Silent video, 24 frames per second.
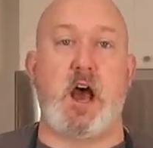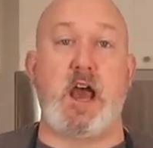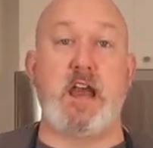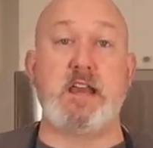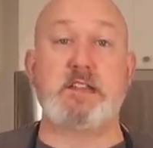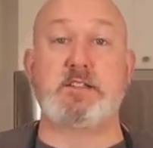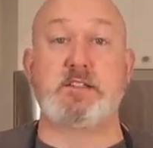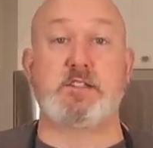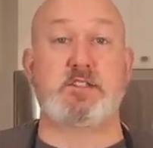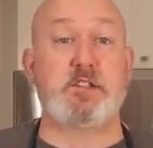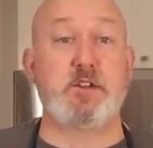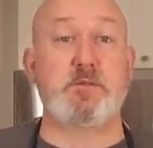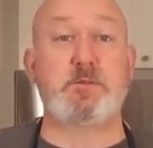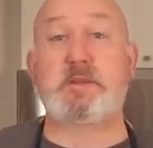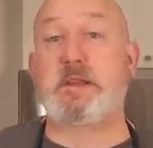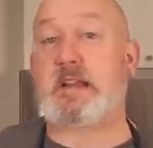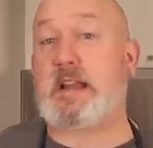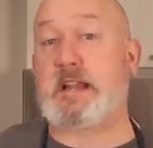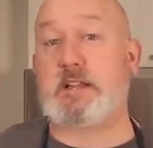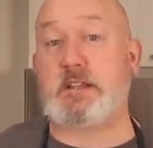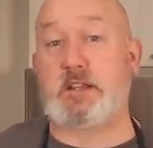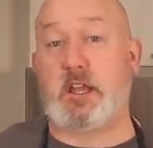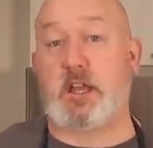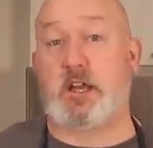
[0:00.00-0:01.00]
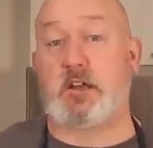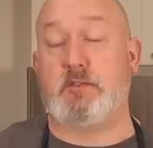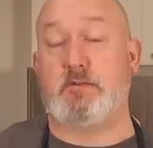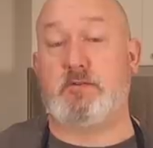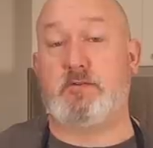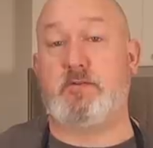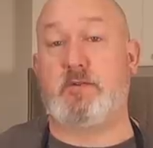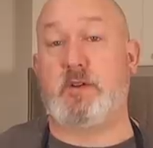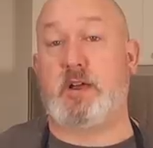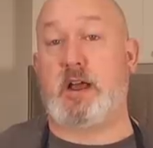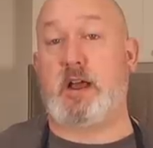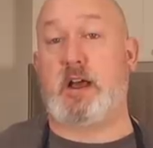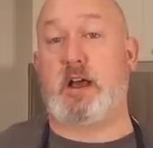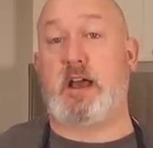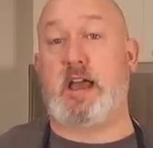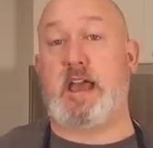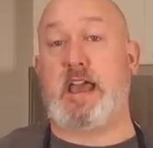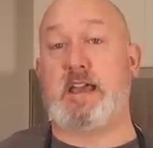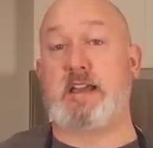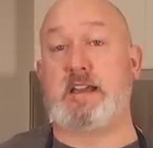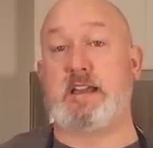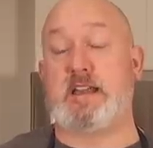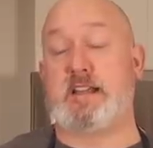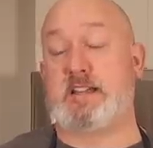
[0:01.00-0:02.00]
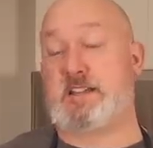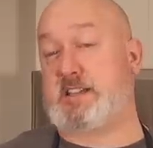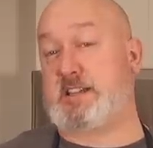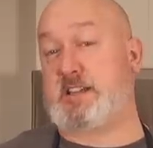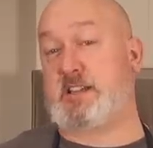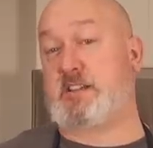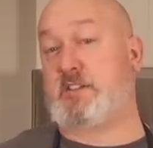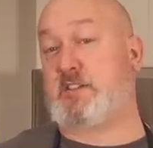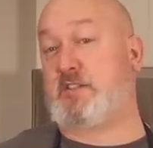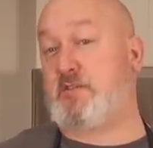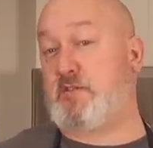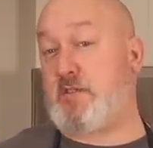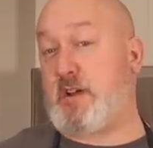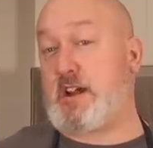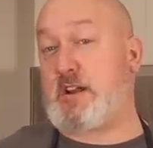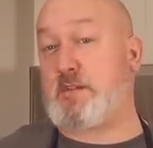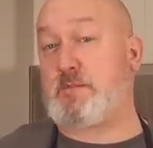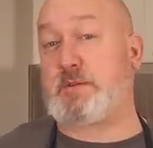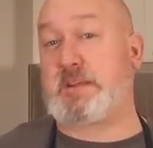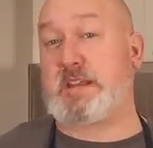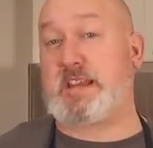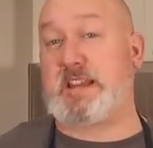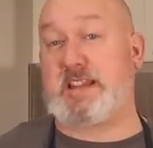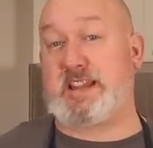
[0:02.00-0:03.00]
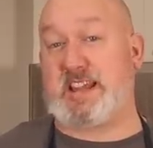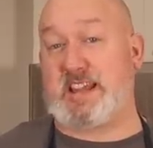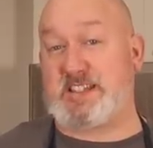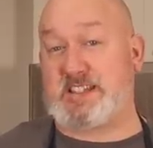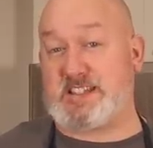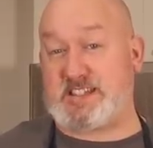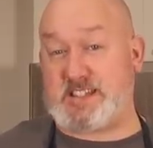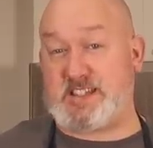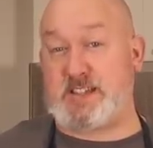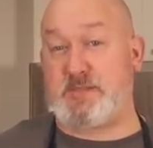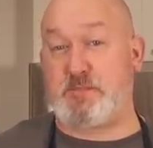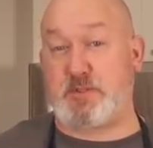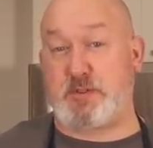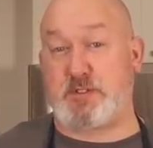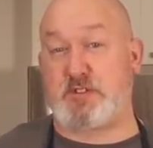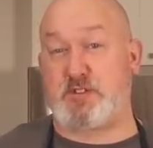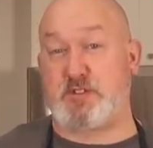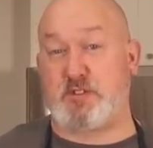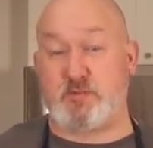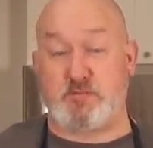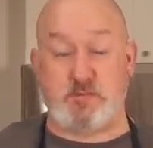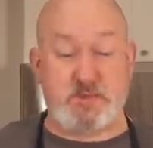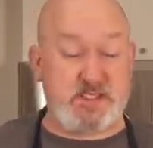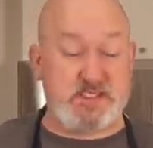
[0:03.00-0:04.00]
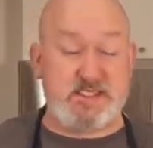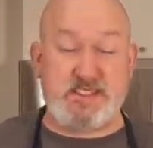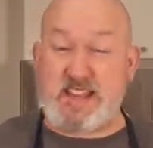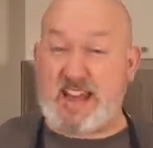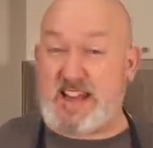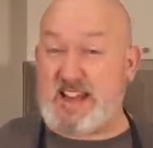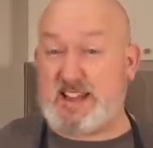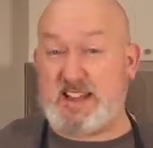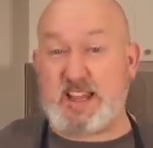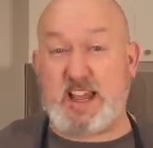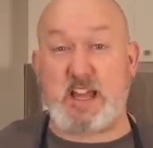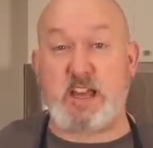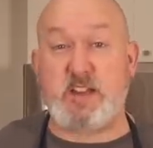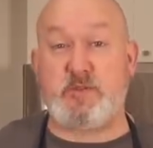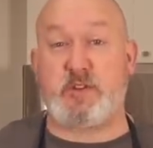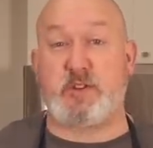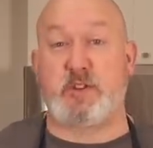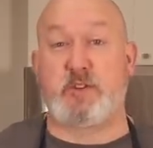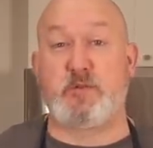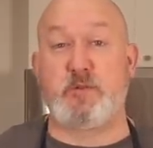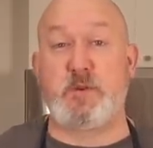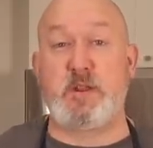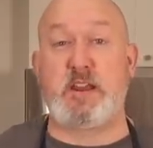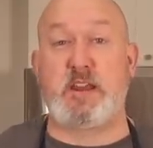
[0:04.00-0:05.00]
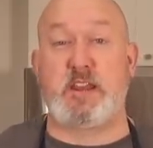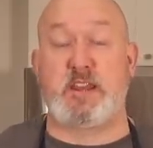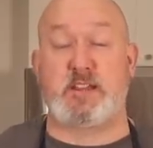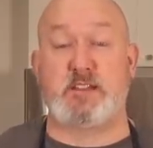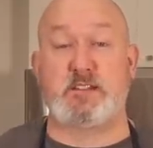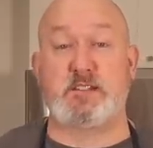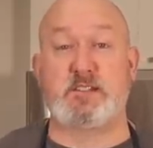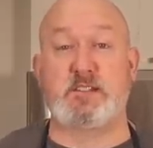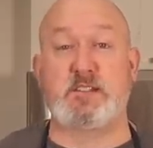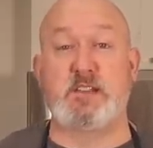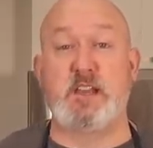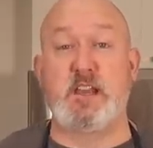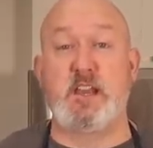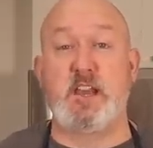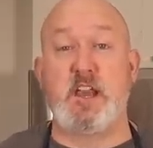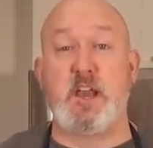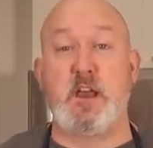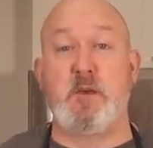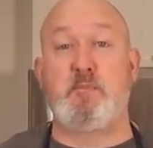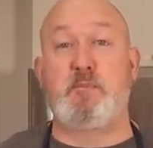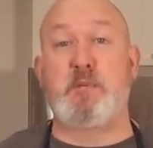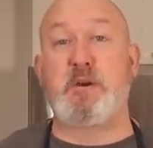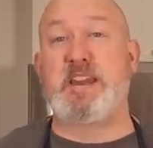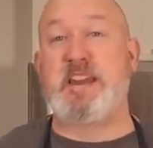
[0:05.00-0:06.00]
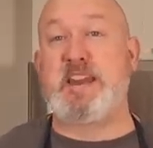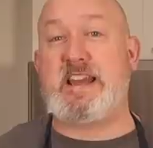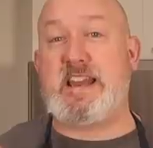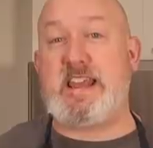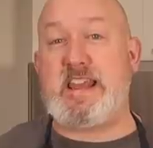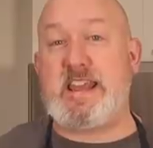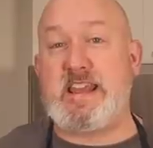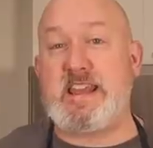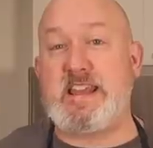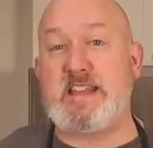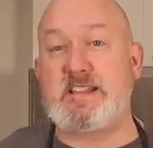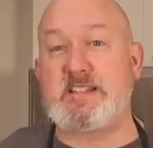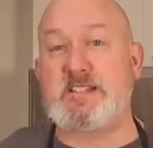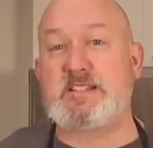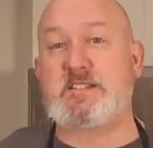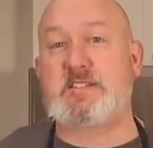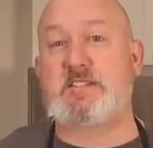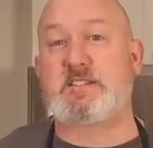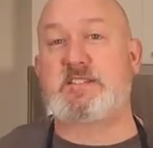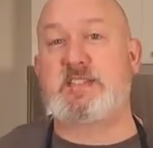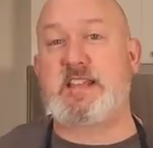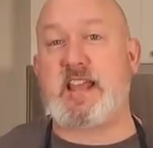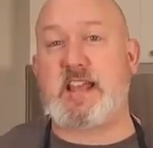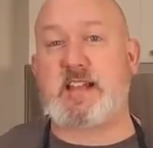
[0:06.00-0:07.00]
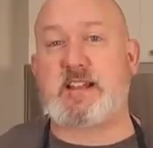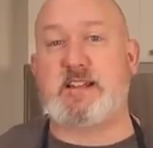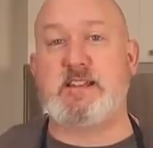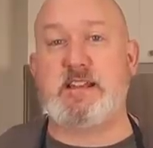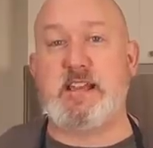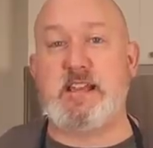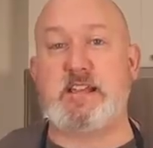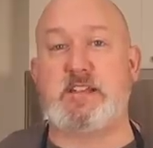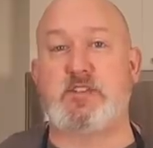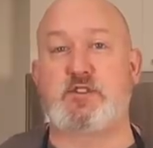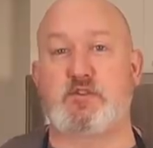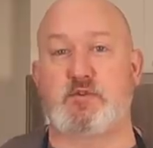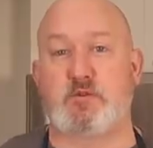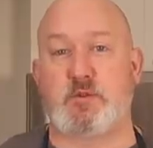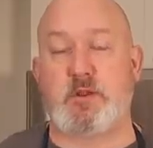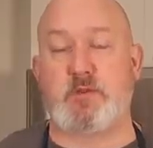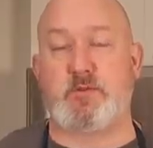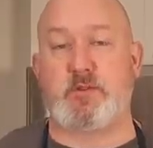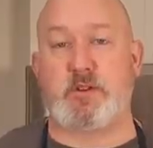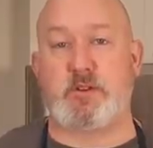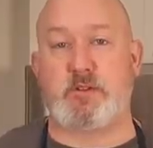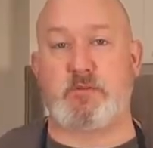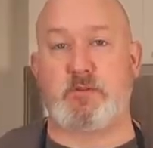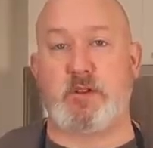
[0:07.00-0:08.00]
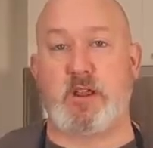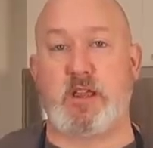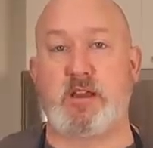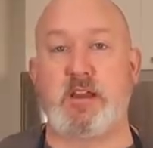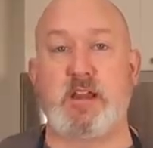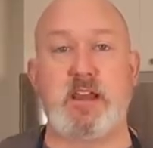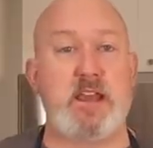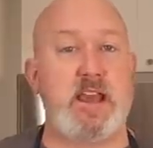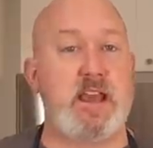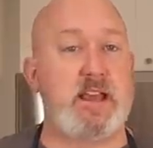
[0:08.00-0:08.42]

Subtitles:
It's a soup that I love, and it's an incredibly like simple soup. There's not a lot of ingredients, but it is technique driven, right?